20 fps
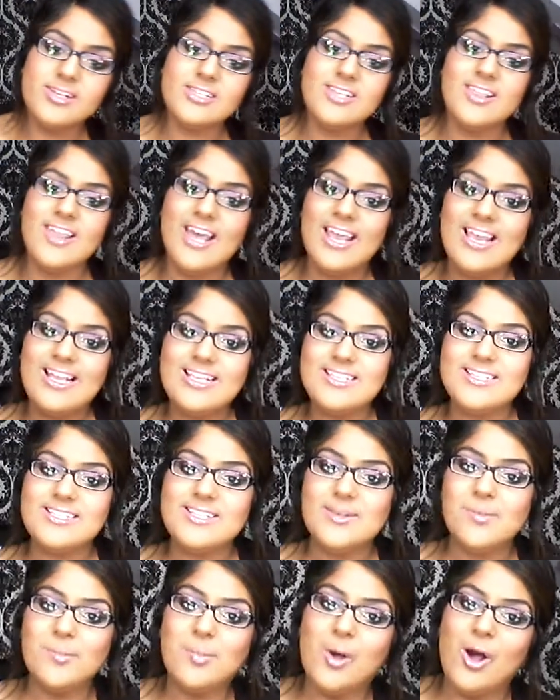So that is
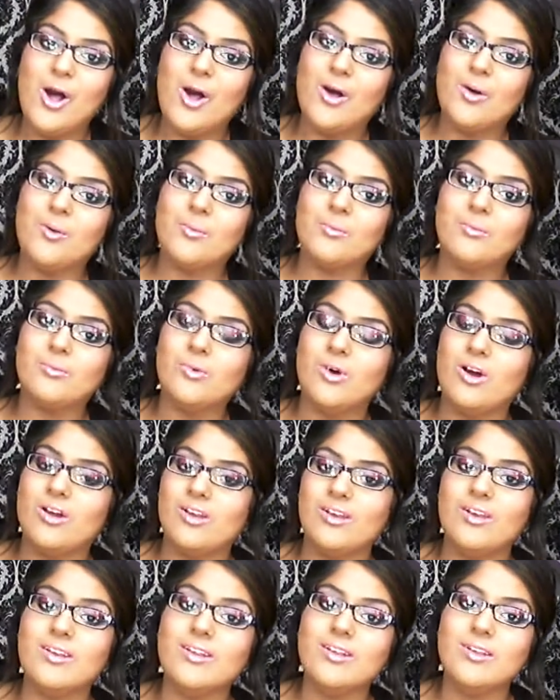part
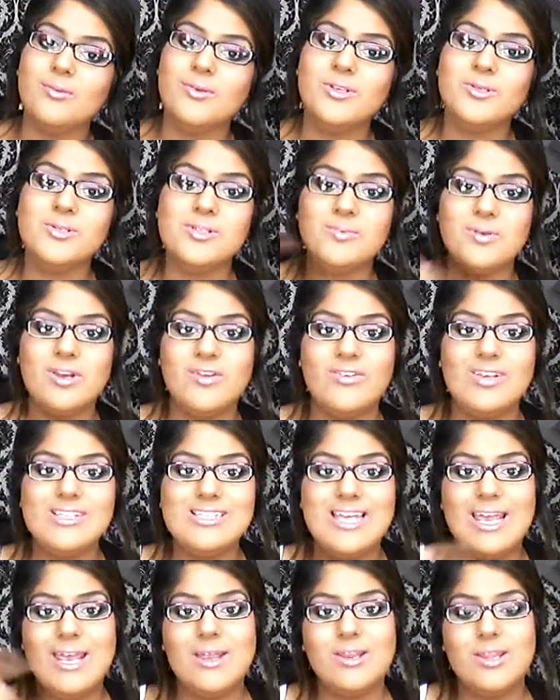one, which was previous day,